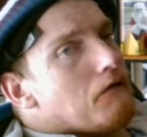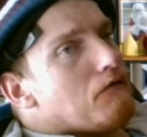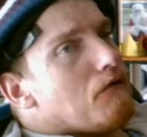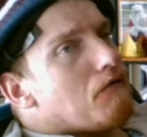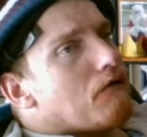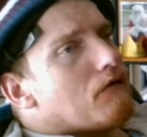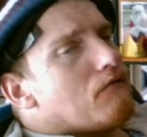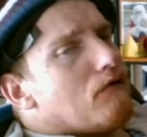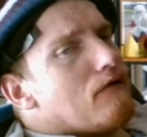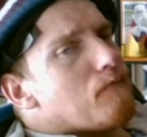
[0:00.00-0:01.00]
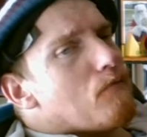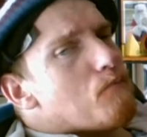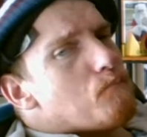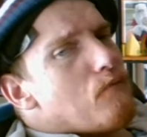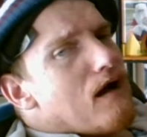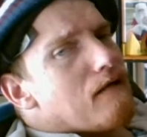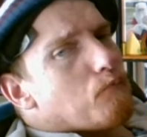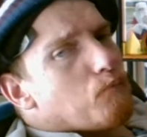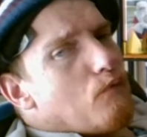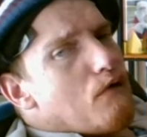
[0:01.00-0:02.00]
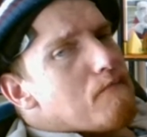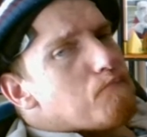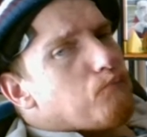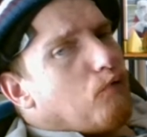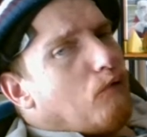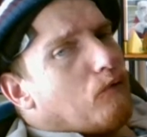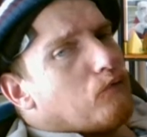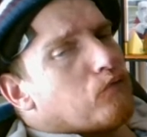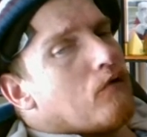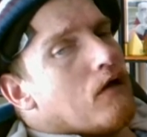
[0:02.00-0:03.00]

you can even make meatballs